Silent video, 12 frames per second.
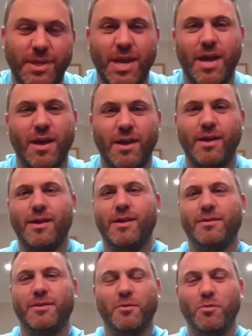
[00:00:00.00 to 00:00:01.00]

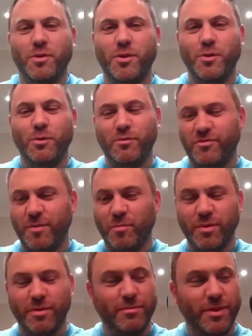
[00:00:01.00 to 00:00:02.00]
Yeah, don't know what we do with it,
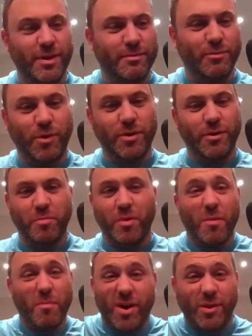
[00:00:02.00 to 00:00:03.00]
but yeah, why not?
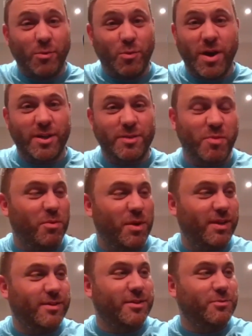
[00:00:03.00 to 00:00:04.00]
Buy a mic that works probably
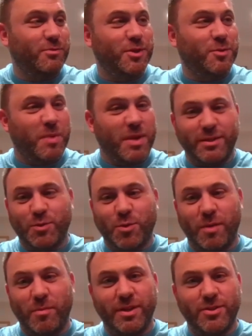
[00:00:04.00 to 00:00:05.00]
because we just spent
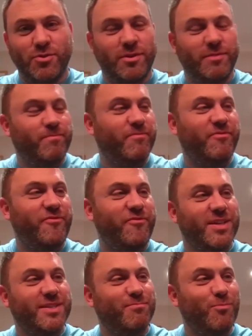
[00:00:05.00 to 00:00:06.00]
20 minutes trying to
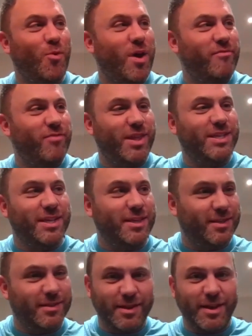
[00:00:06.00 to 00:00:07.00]
fix whatever this
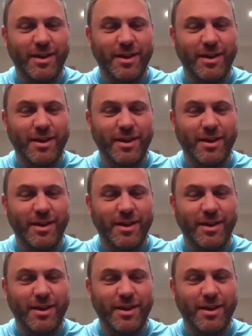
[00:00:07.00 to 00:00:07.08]
is.